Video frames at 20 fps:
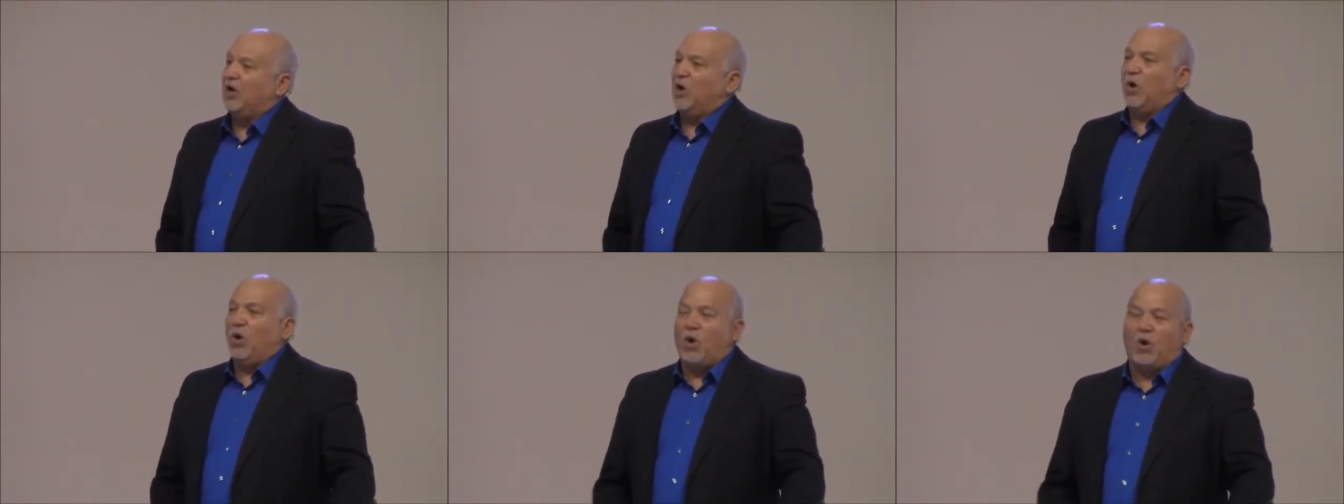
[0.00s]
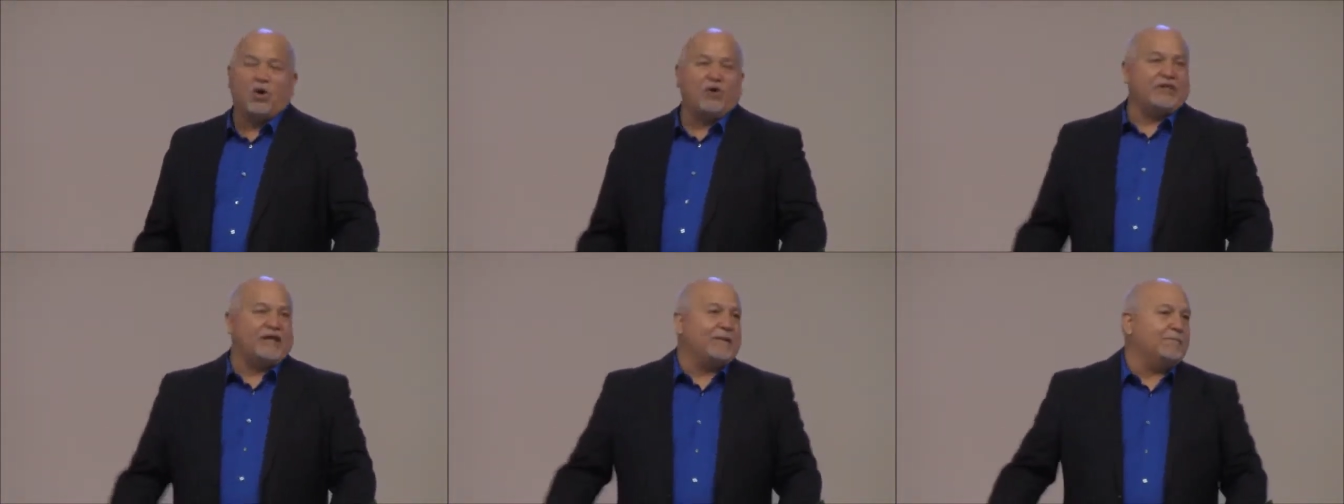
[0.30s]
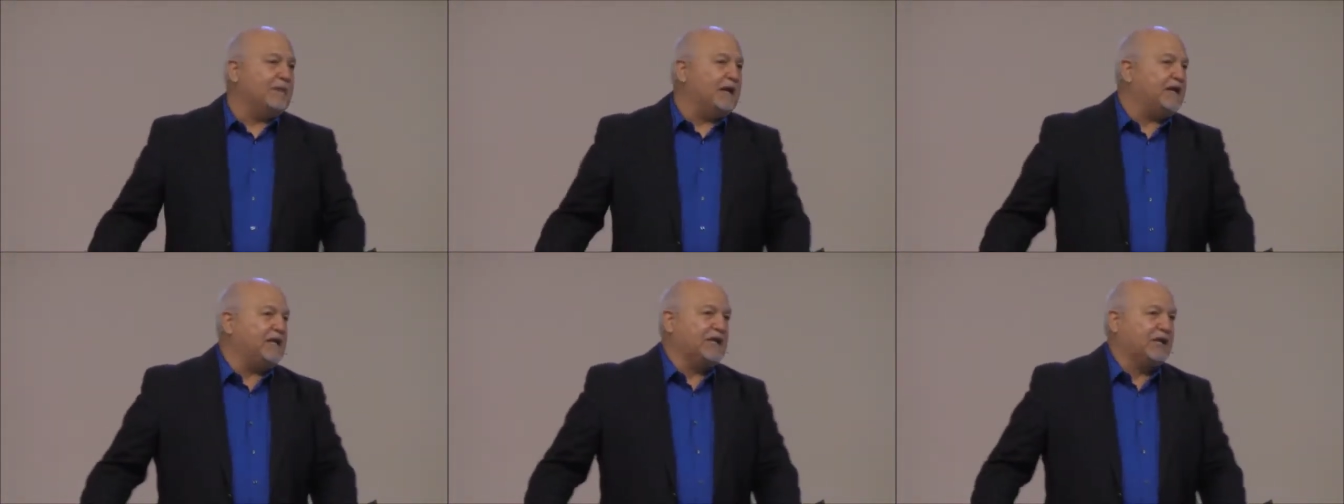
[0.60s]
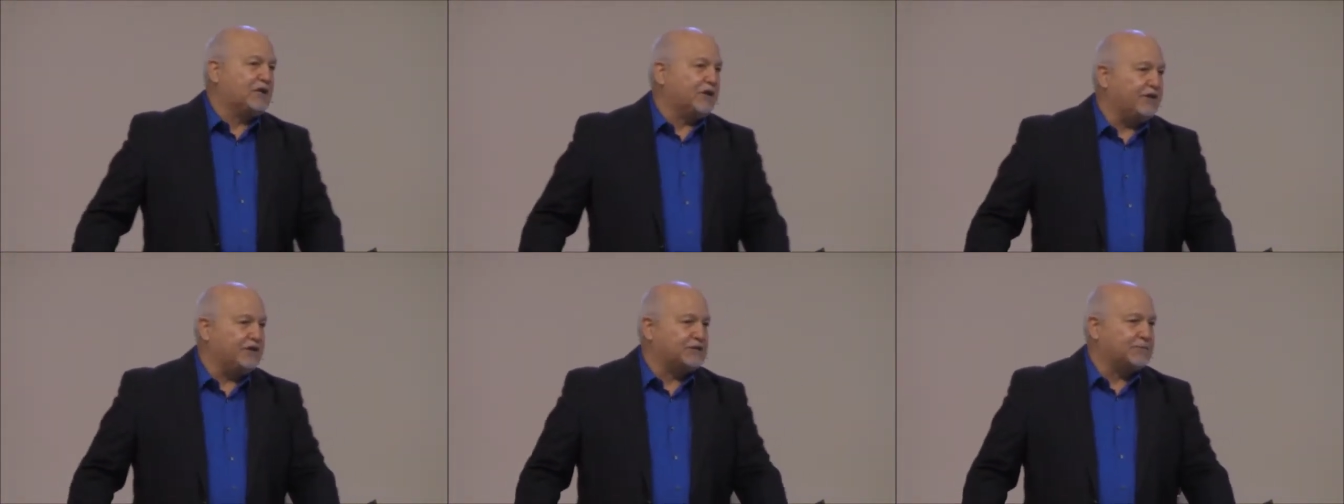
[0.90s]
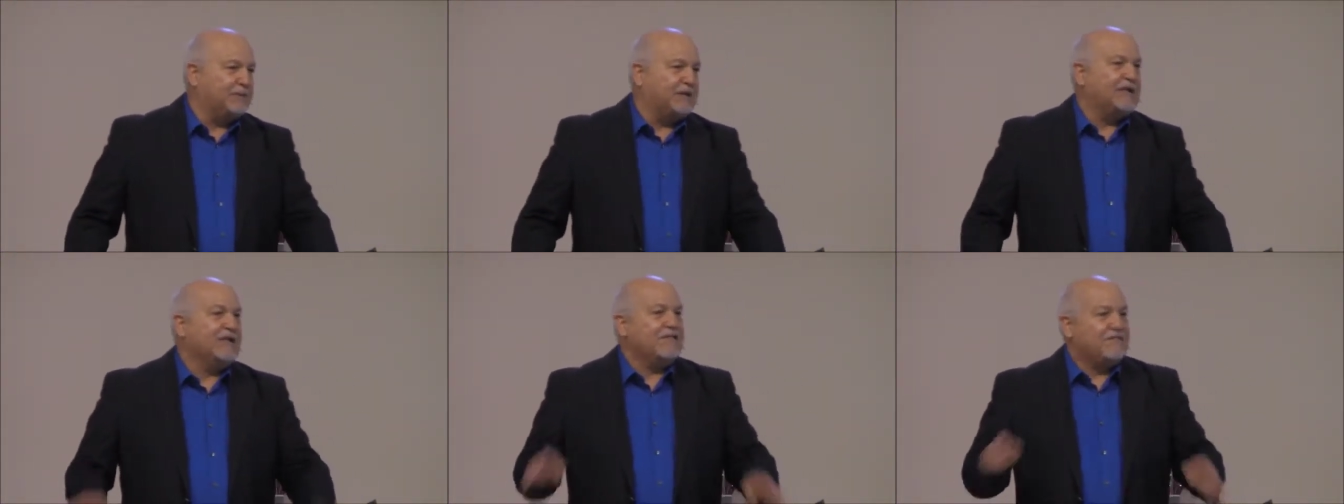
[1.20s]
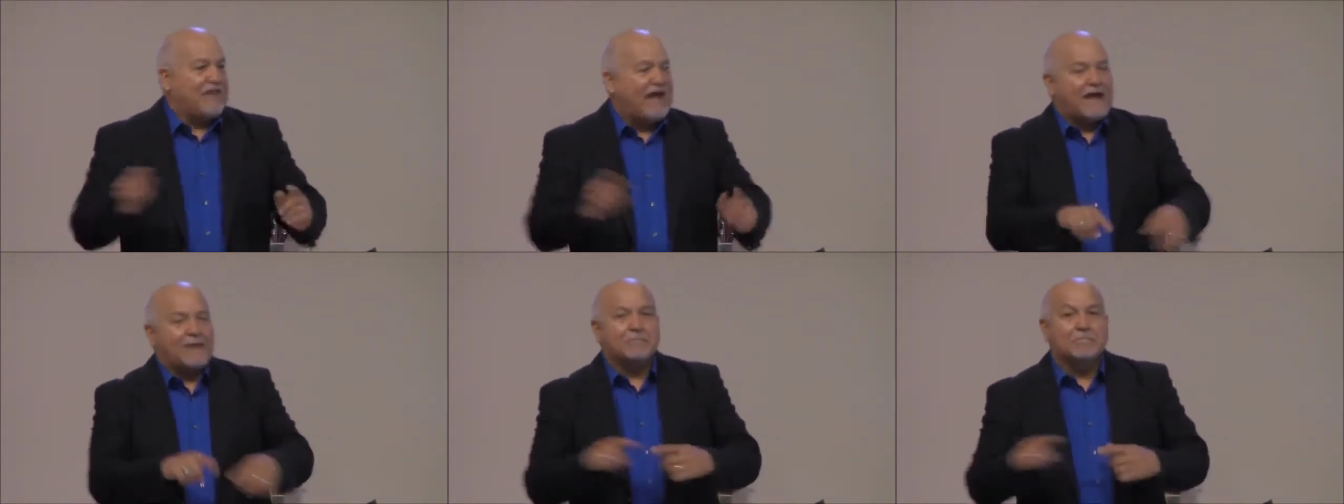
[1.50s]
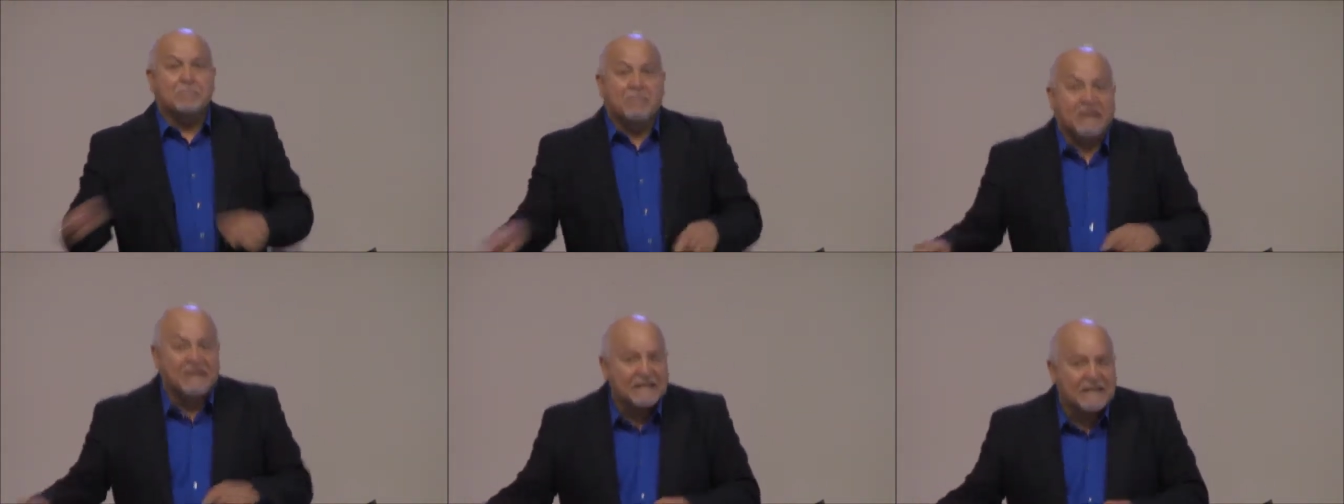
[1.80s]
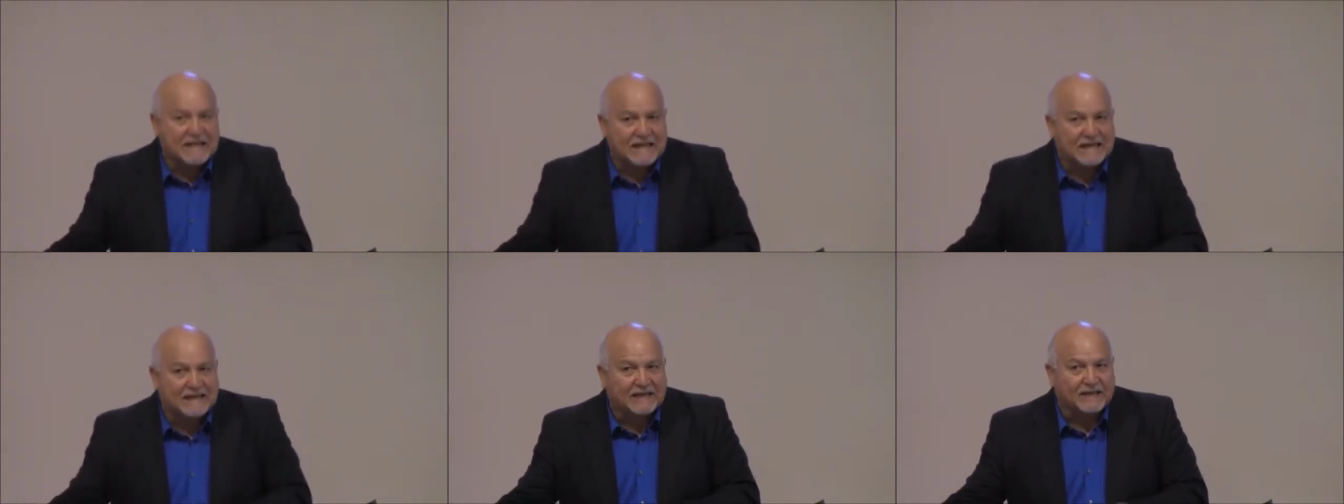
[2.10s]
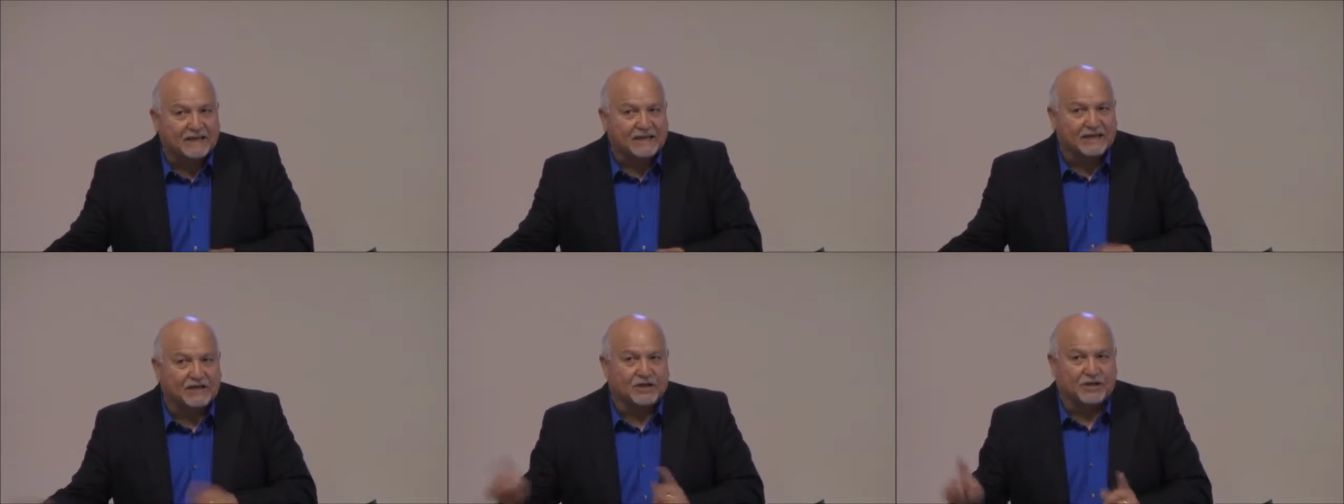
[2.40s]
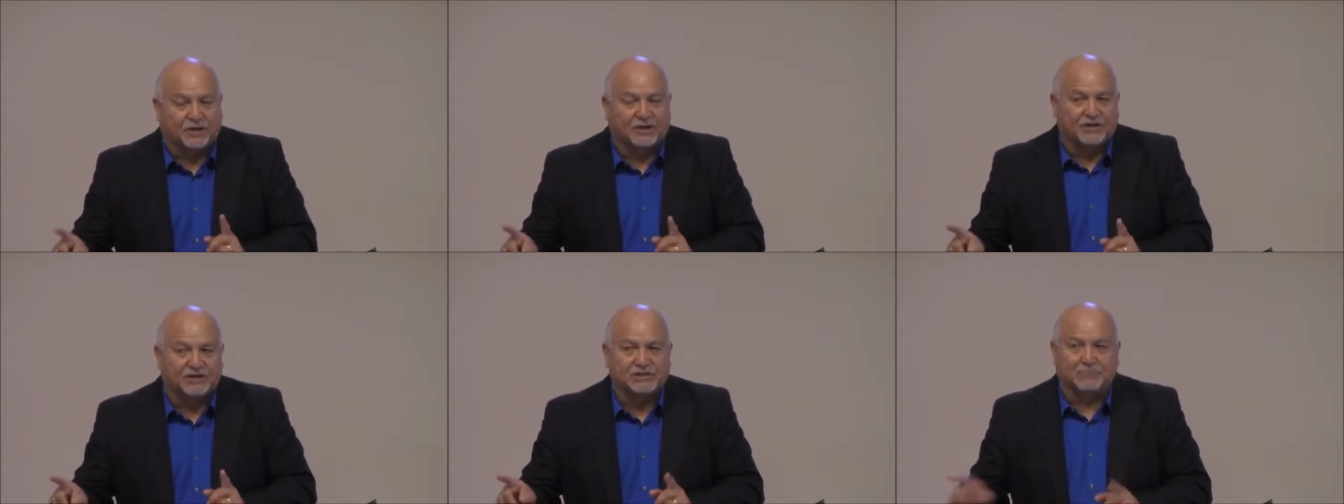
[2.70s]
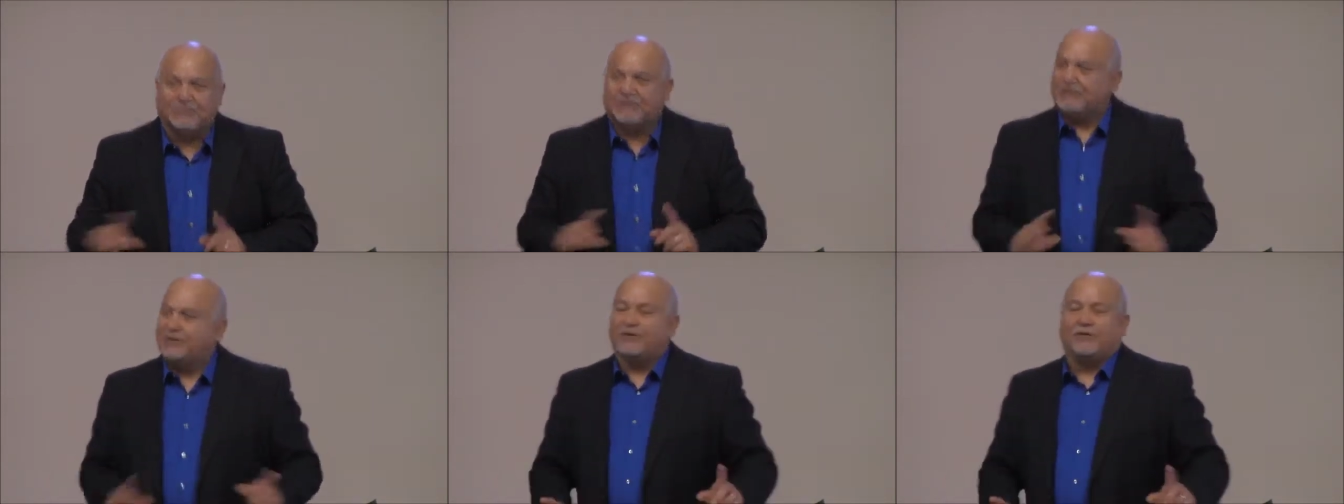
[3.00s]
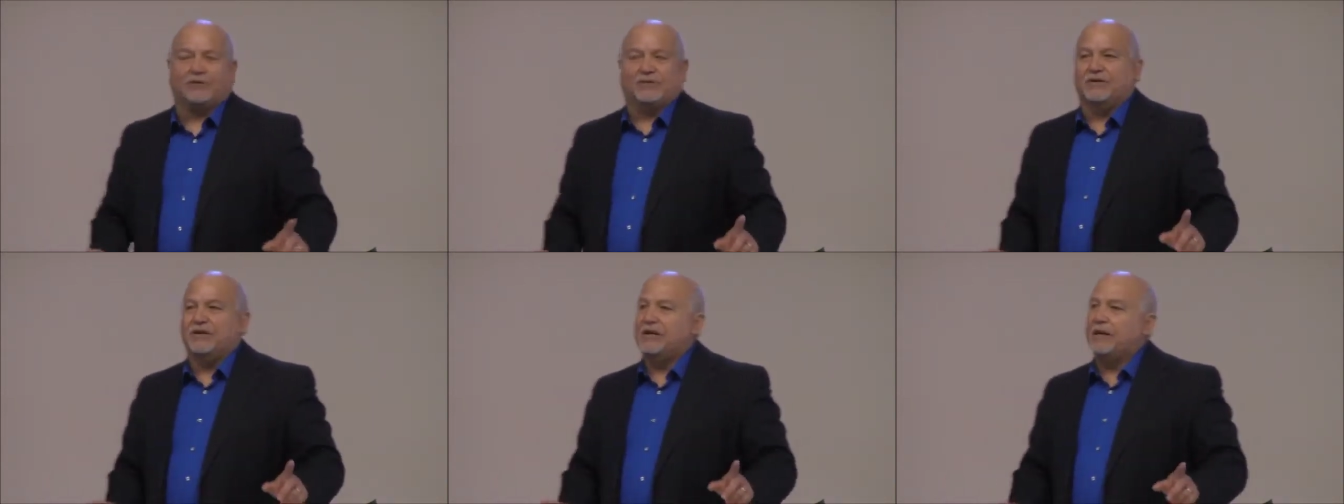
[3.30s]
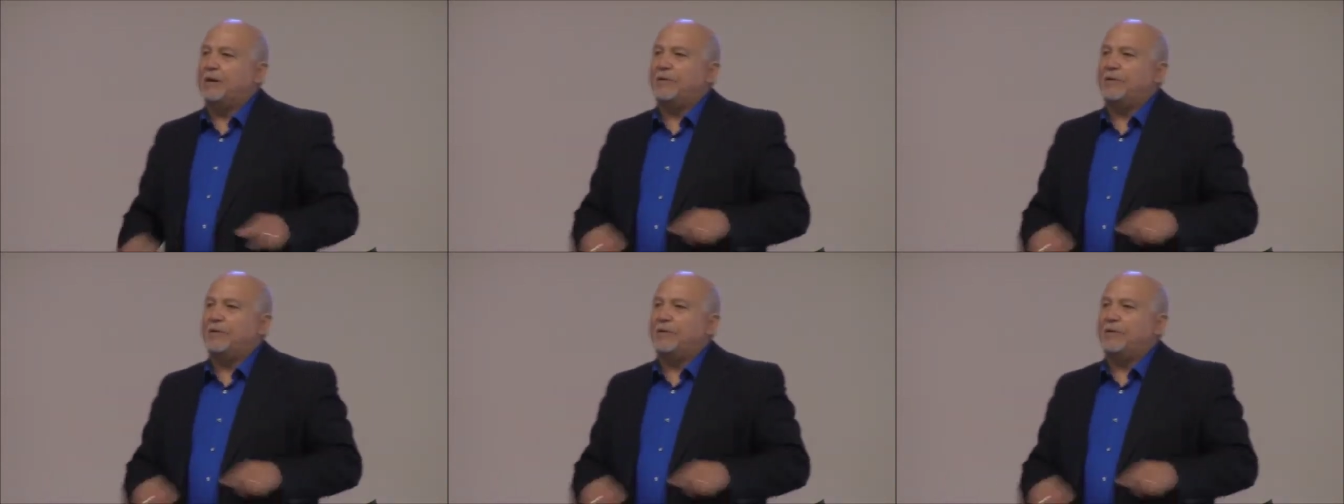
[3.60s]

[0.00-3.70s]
Oh, that money encouraged me. That money encouraged me. No.